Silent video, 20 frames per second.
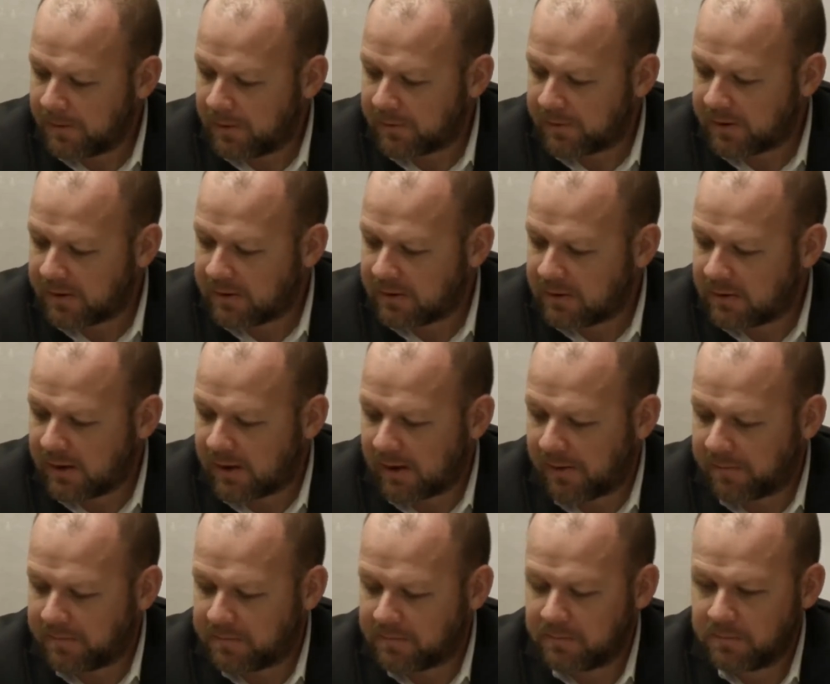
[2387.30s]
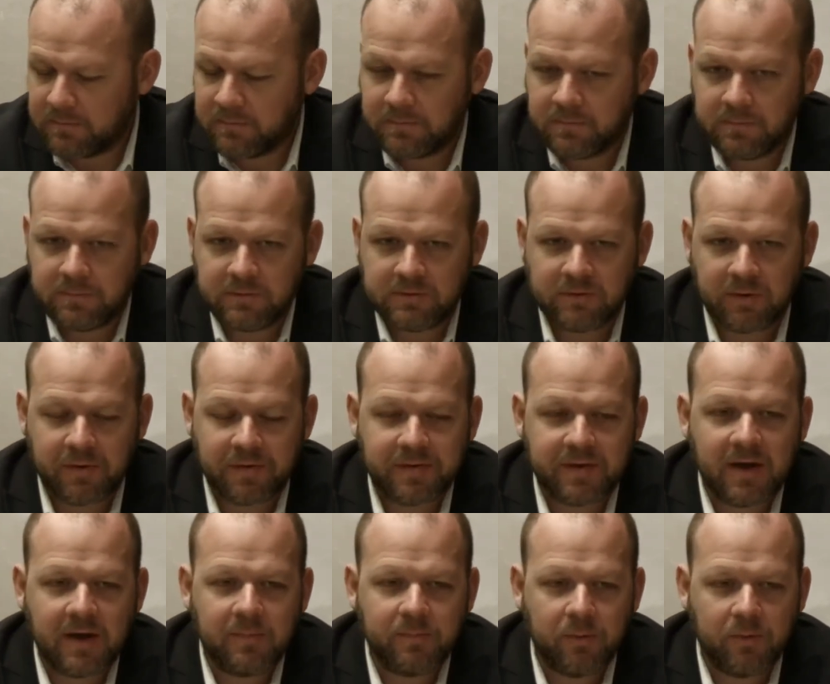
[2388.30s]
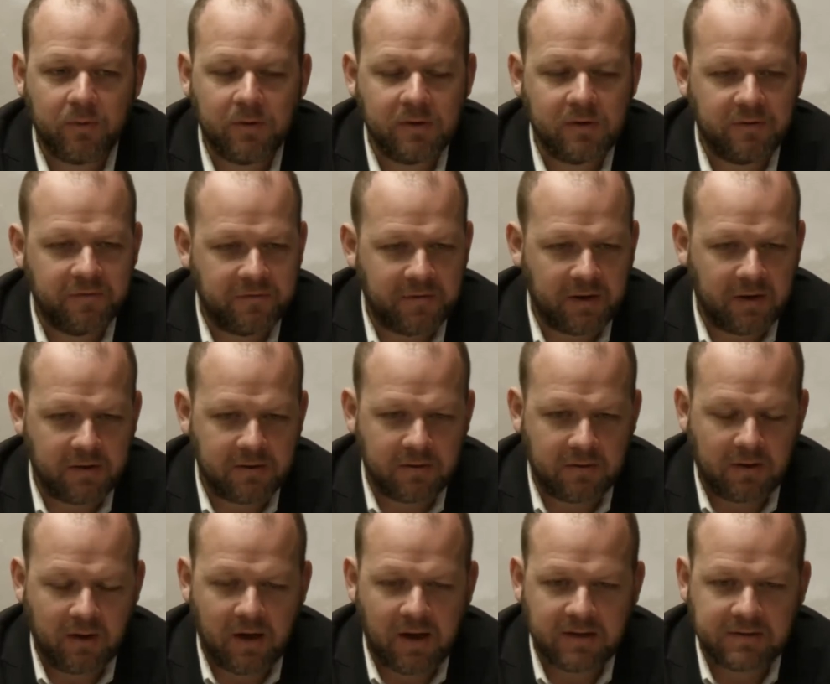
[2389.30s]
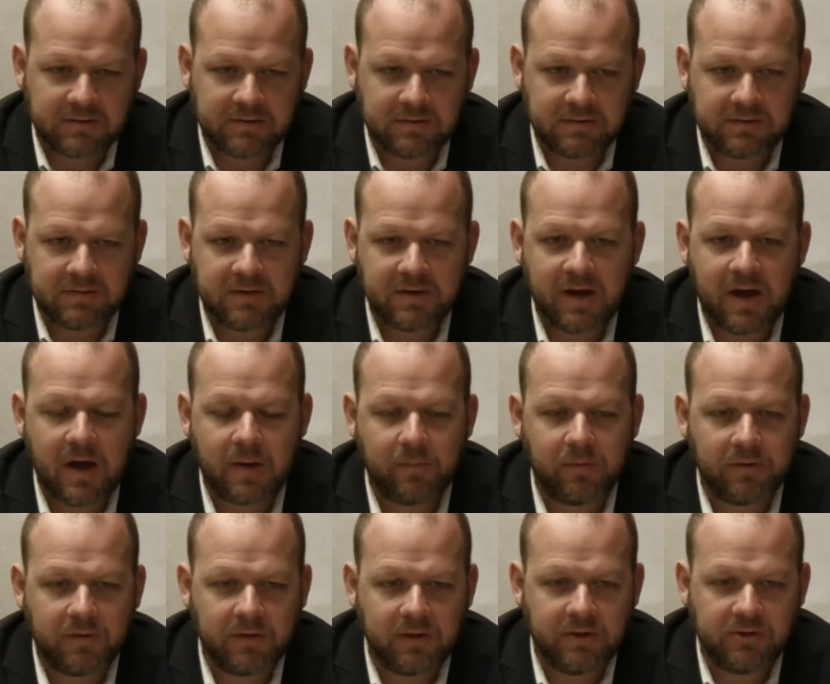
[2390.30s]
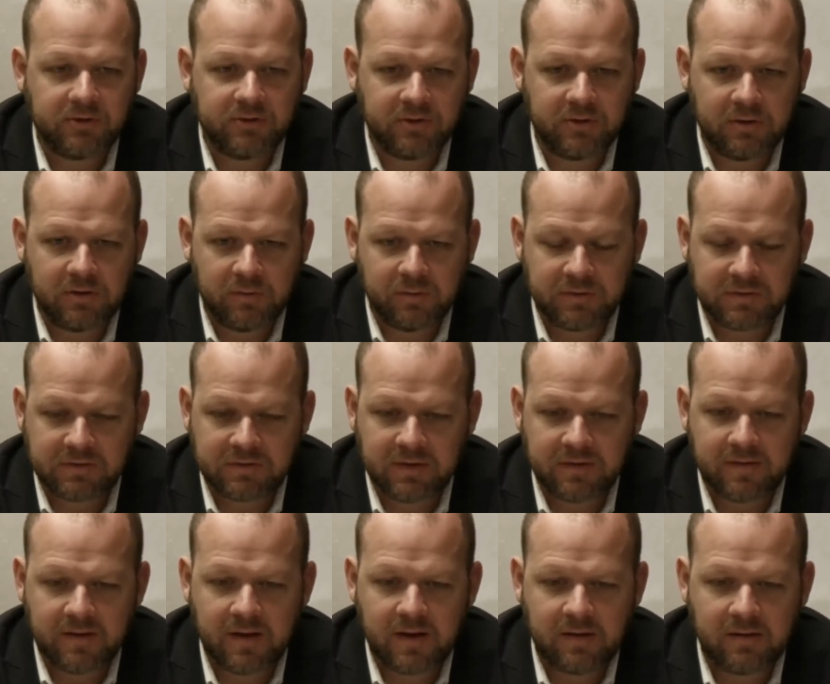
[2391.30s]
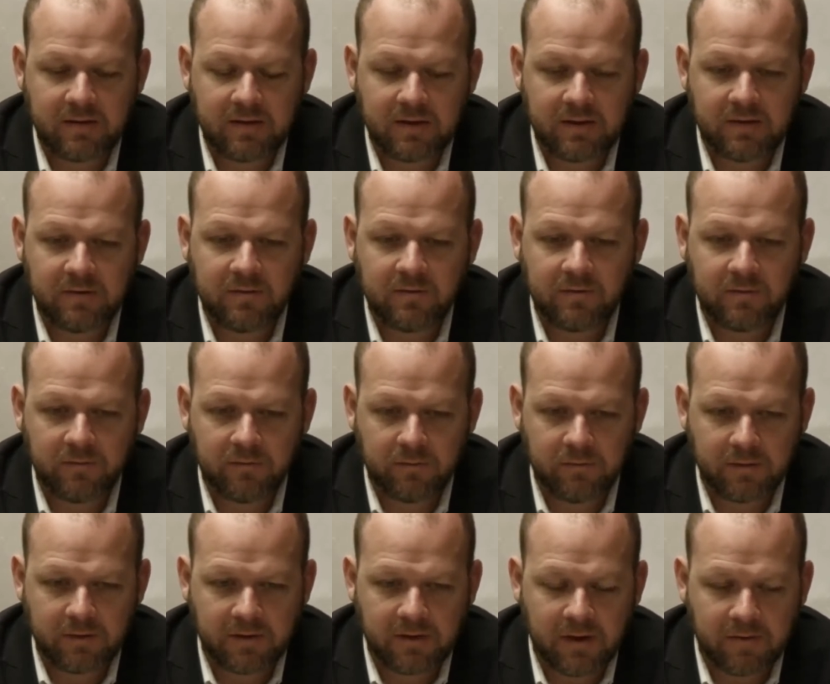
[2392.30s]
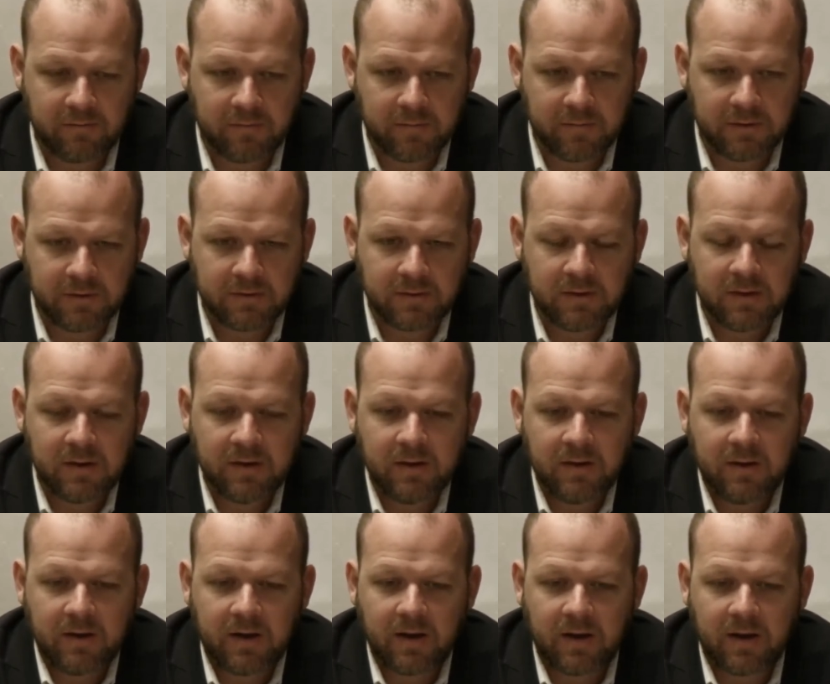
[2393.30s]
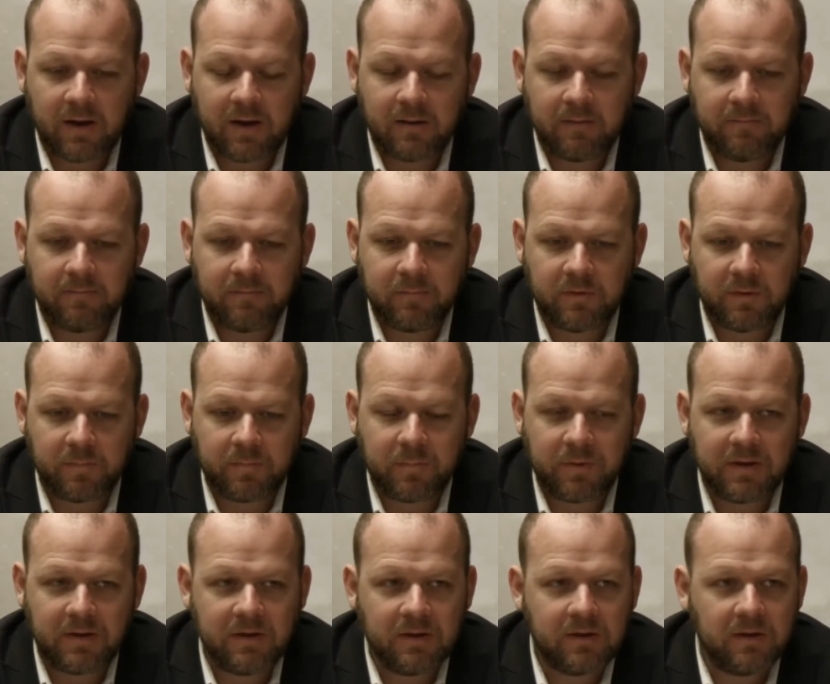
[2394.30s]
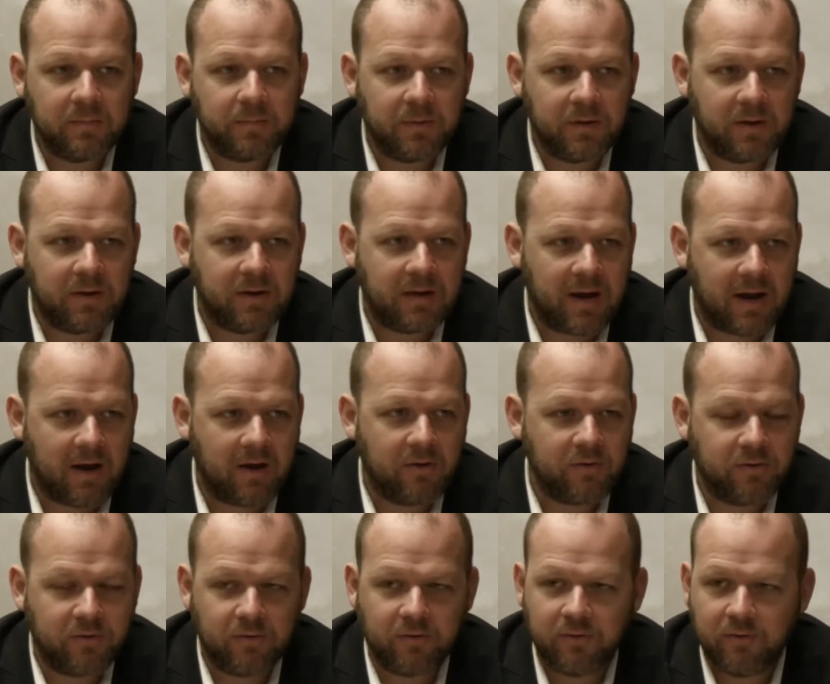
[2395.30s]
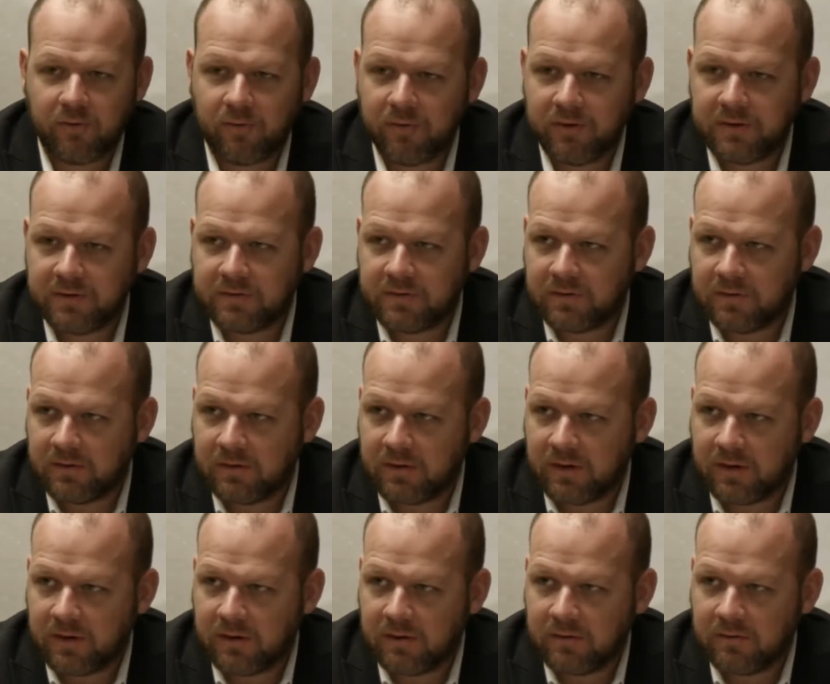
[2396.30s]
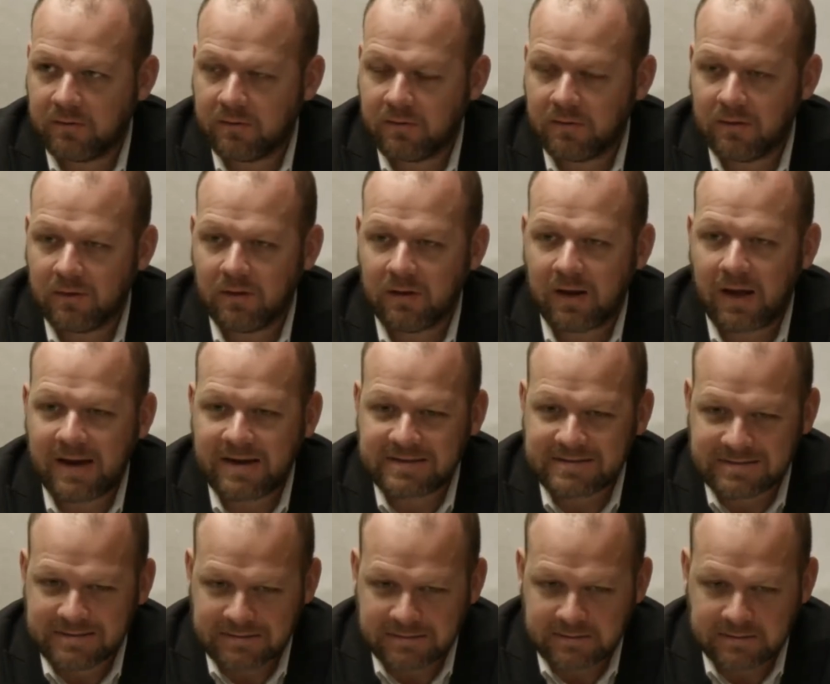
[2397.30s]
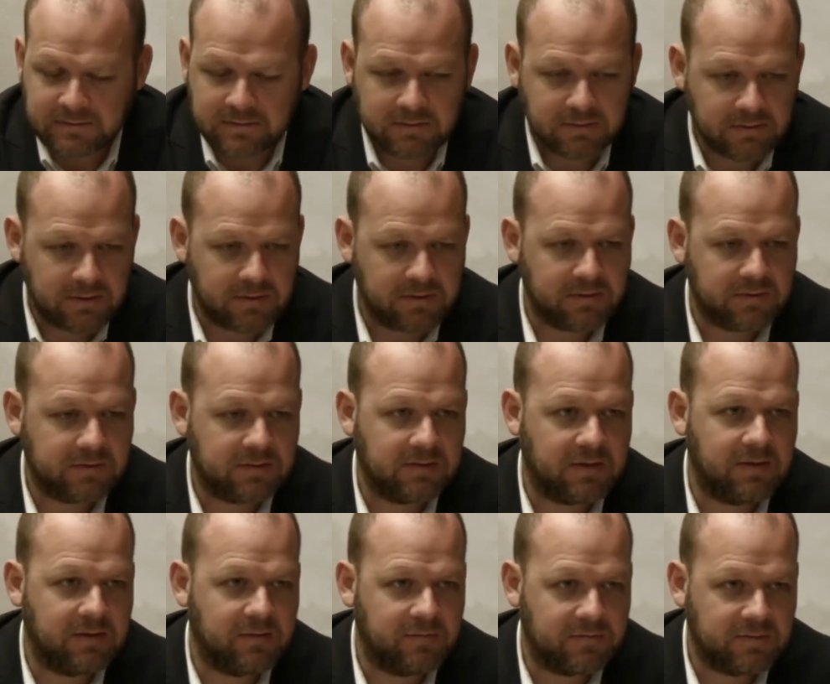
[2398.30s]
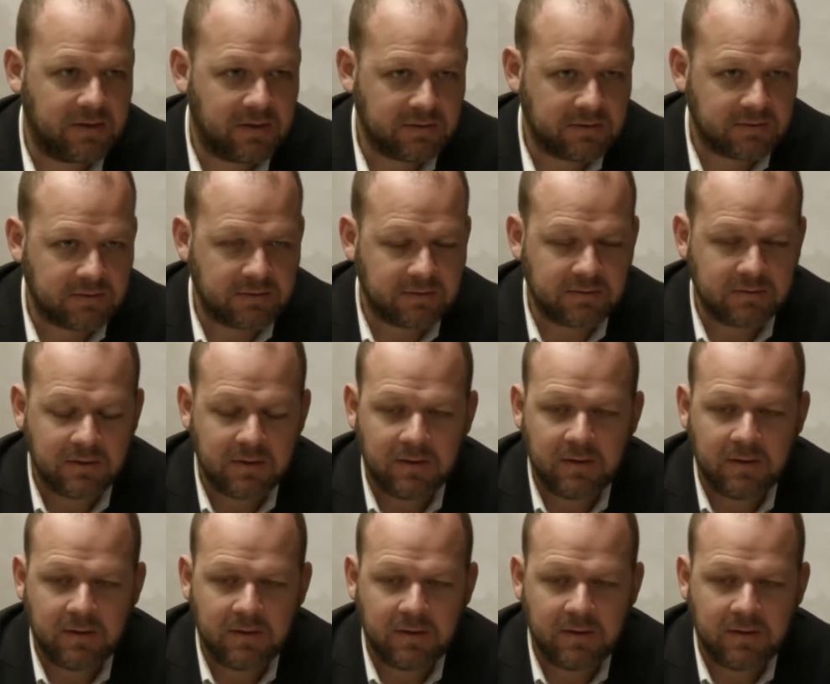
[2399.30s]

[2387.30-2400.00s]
Okay, so at that point you fill out your licensing application. You would send that into the government. Depending upon how you're going to get licensed in the state of Texas,